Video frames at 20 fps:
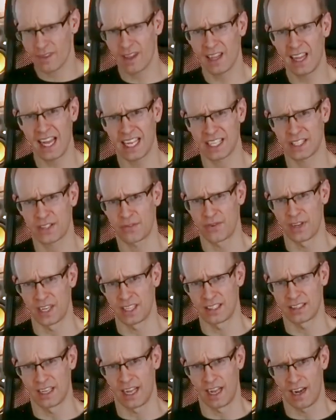Let's
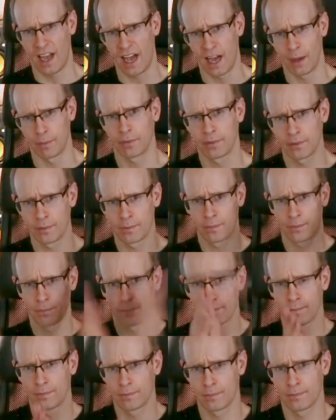fix that up.
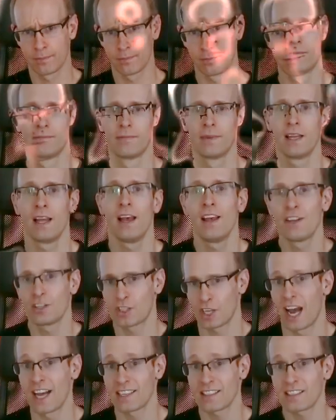
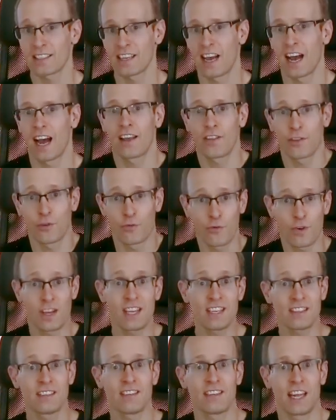Chances are the
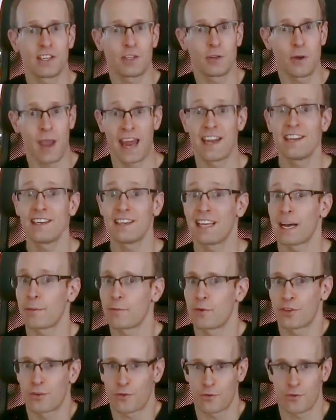reason that you ended
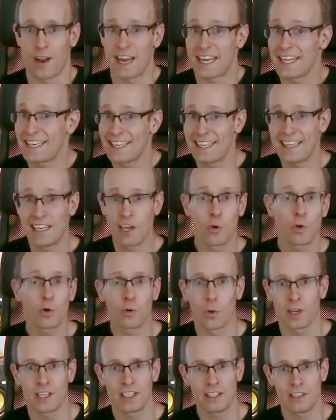up with grainy, low
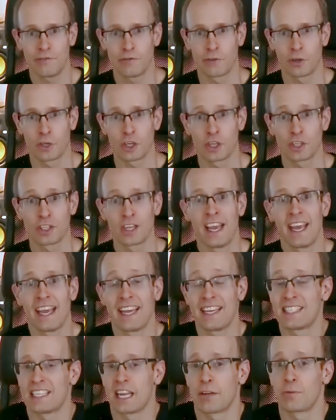quality footage
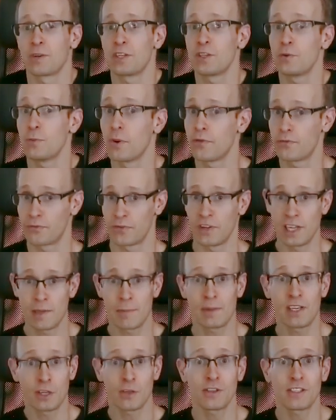is that when you were
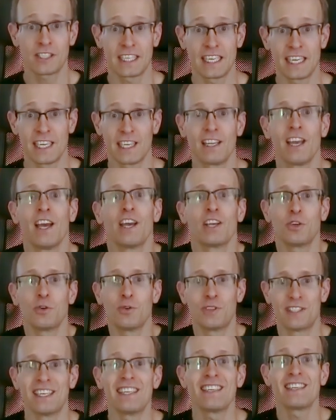filming your scene,
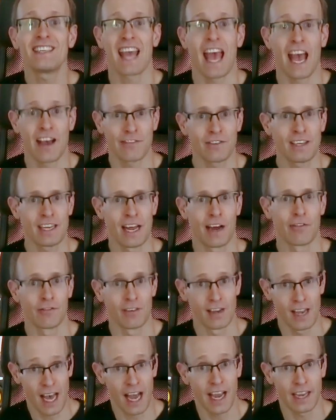you didn't have enough
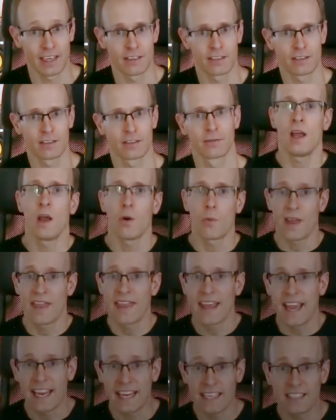light. When
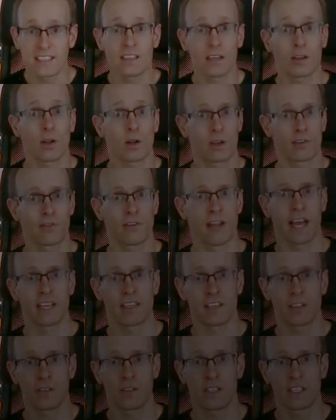there isn't a lot of
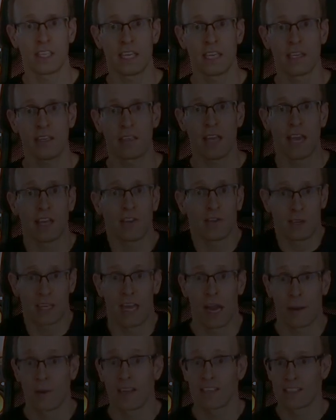light in your scene and your
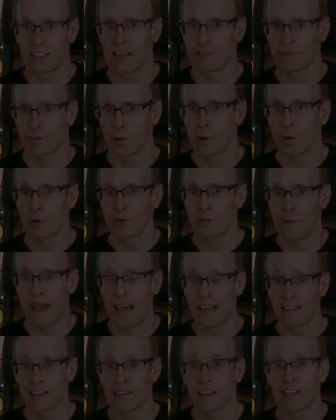camera is left on
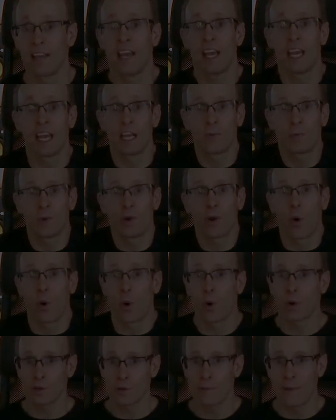automatic, it will
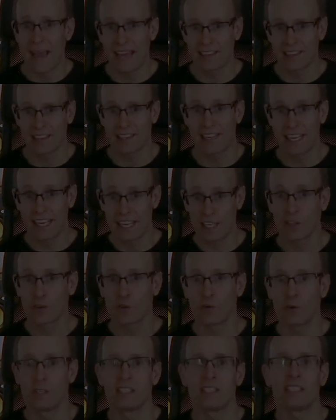automatically
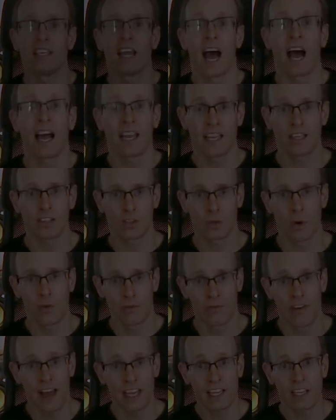increase the
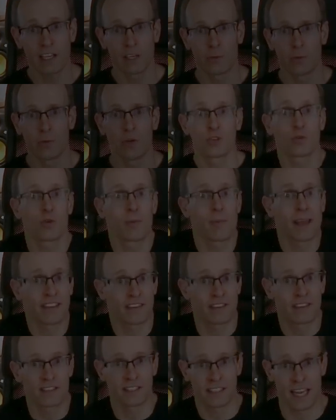ISO value, which will
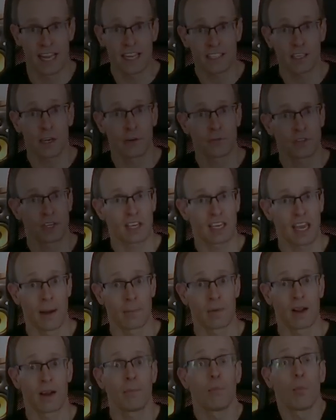make the sensor of your
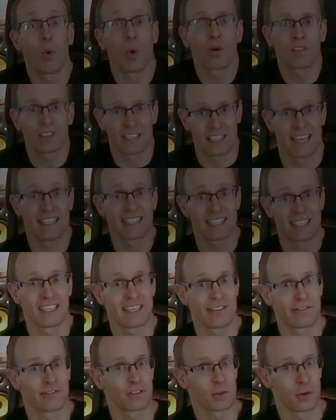camera more
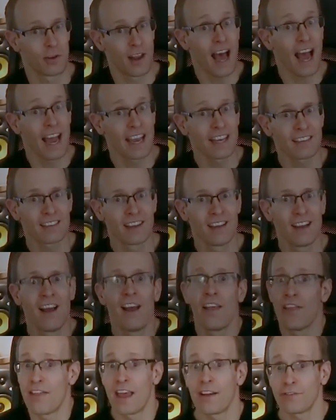sensitive to light,
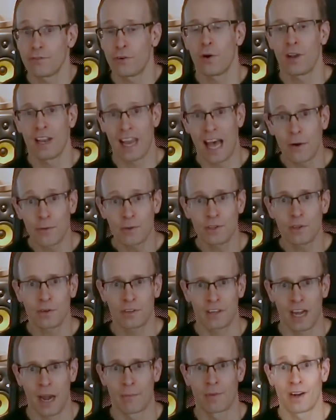therefore allowing your
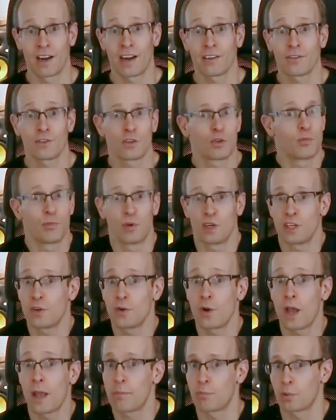camera to bring
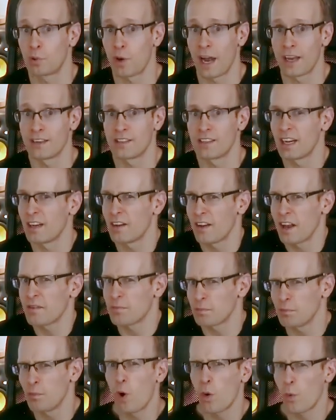you a brighter and
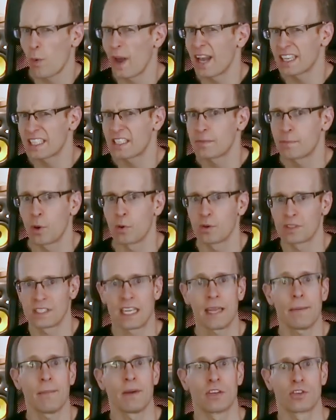more
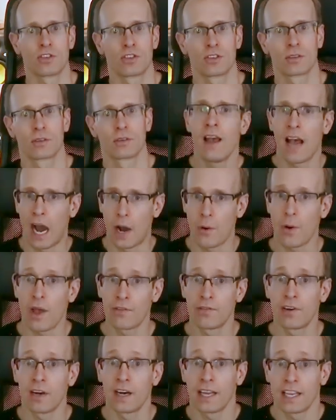well-exposed image.
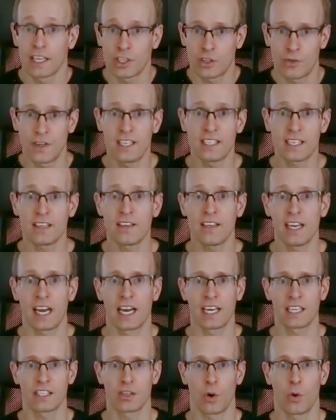However, increasing the
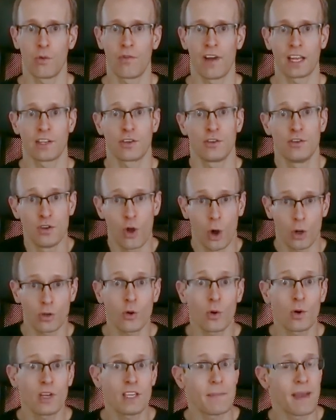ISO value not
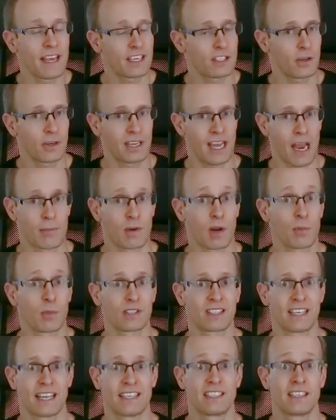only makes your camera
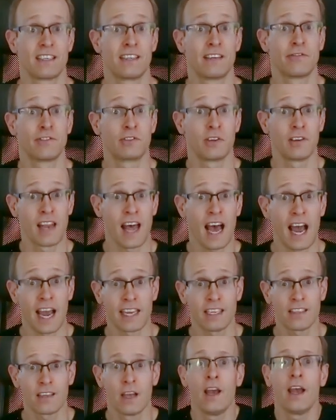more sensitive to
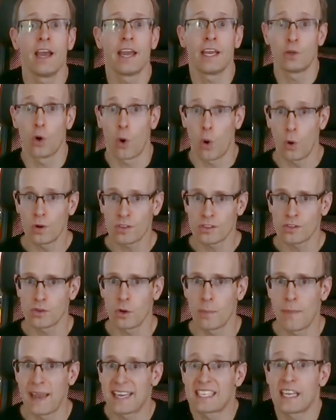light, it
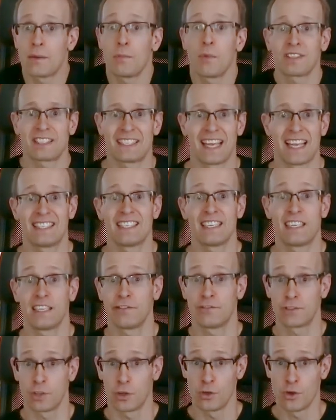also makes it more
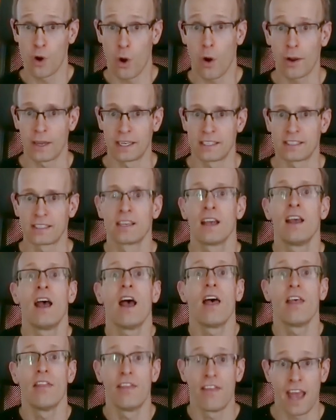sensitive to noise.
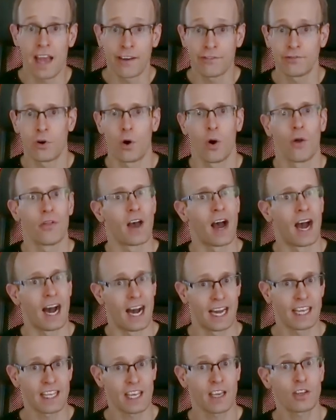Therefore, the
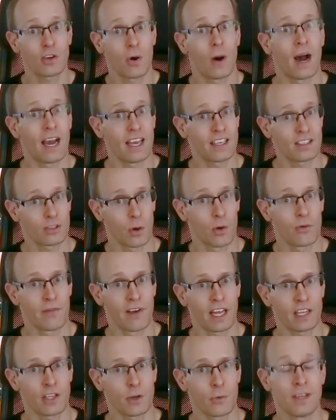higher your ISO
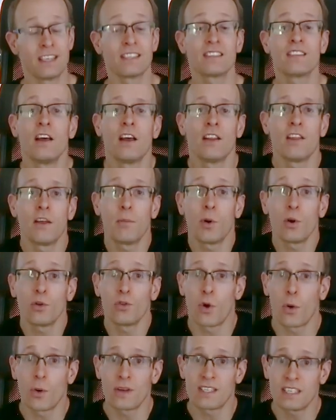value is, the
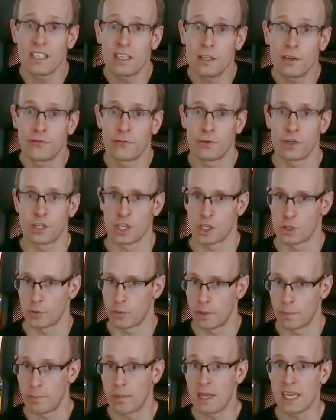more noisy your footage
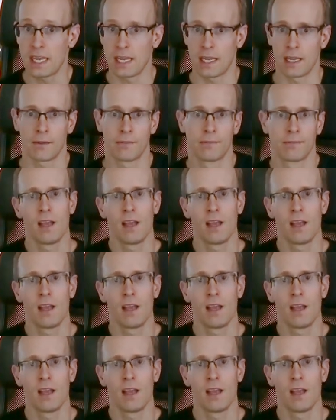will be.